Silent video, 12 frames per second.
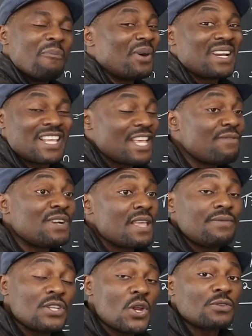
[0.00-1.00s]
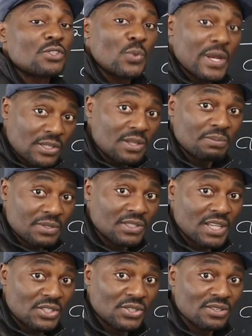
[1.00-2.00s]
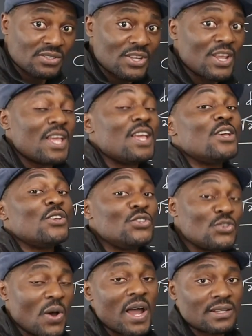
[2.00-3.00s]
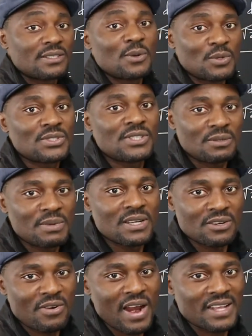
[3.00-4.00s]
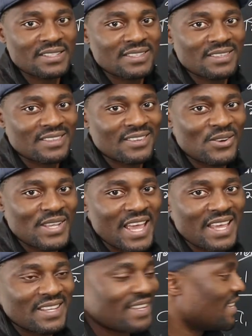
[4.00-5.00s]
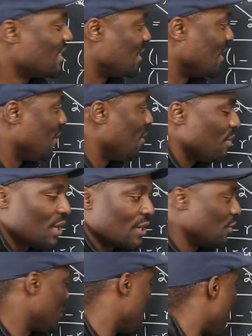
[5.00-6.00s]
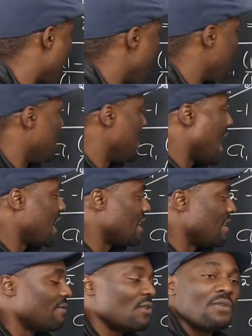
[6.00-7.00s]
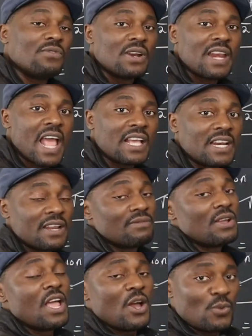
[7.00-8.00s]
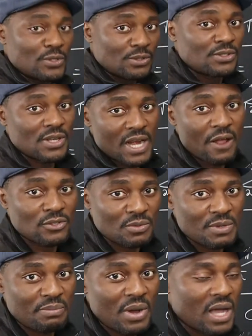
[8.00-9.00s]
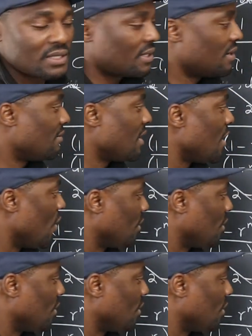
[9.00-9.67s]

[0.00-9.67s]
But even if you don't switch the positions, your answer will still be correct, okay? So because you're gonna have a negative over a negative, which will turn out to be positive.